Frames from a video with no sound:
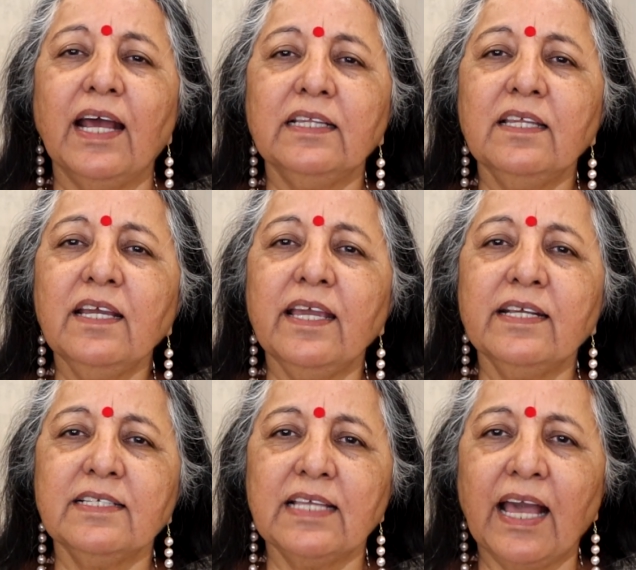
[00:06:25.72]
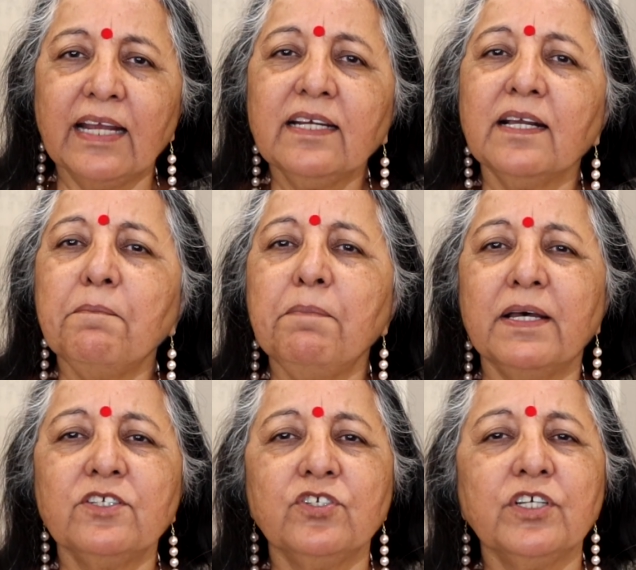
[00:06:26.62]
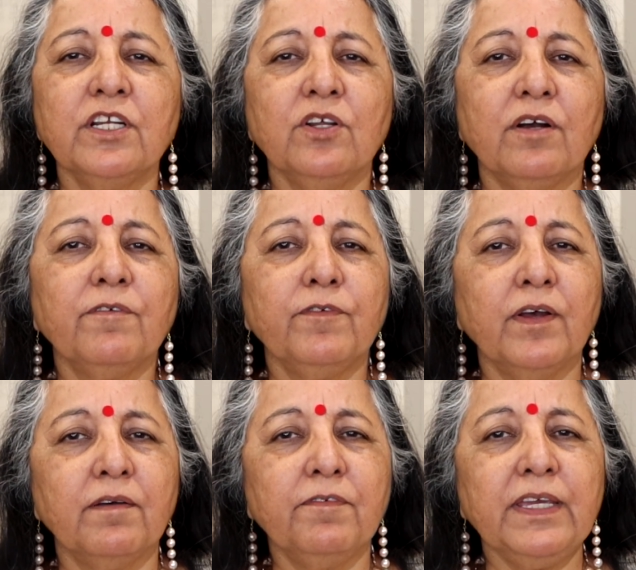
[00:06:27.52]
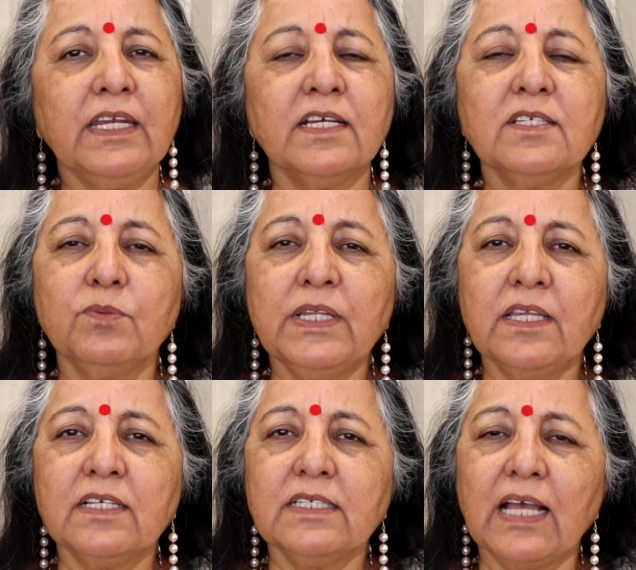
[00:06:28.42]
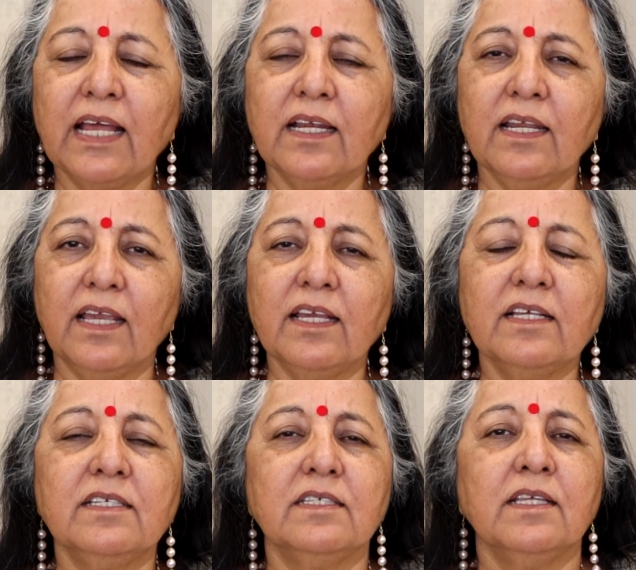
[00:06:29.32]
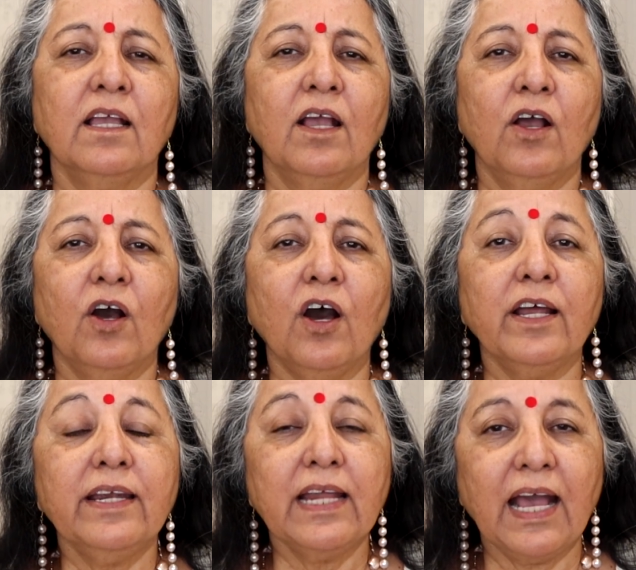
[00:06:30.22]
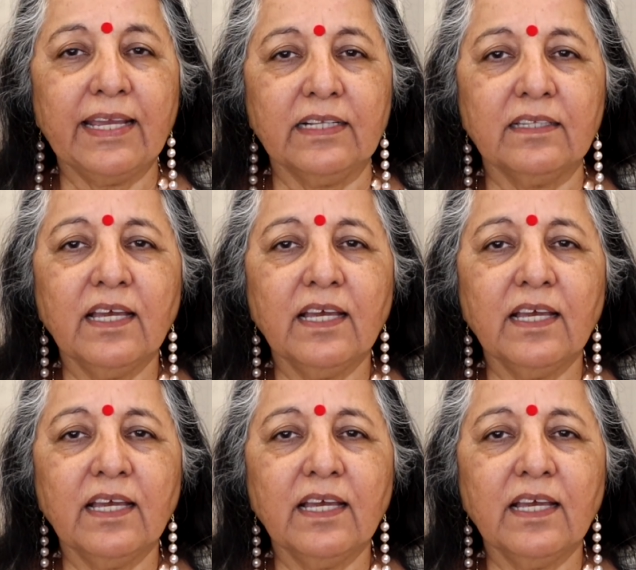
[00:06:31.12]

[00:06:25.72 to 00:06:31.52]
And the exact combustion of uh, Venus with the Sun is on ninth.